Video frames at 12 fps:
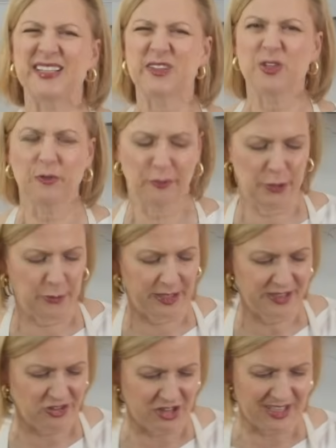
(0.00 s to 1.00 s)
it's so fluid,
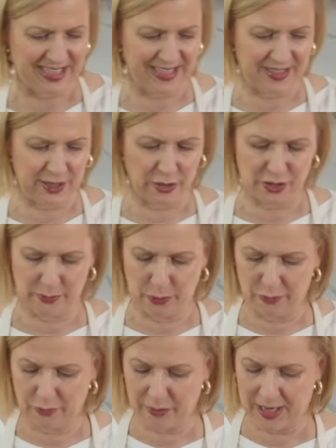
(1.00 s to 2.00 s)
it's just easier to
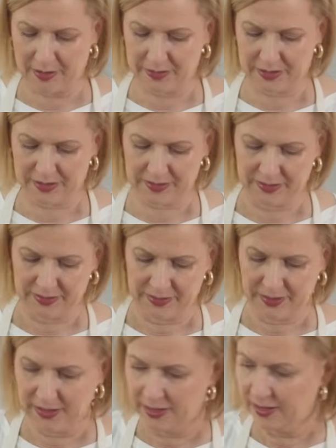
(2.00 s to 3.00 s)
move around.
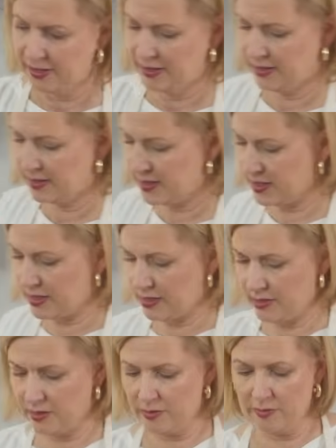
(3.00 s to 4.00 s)

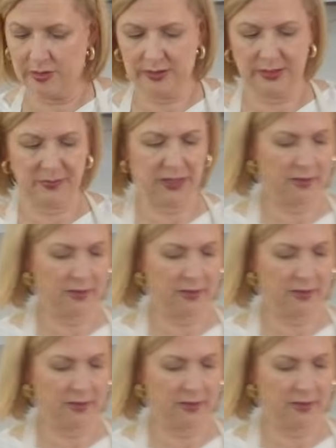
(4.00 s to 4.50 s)
So let me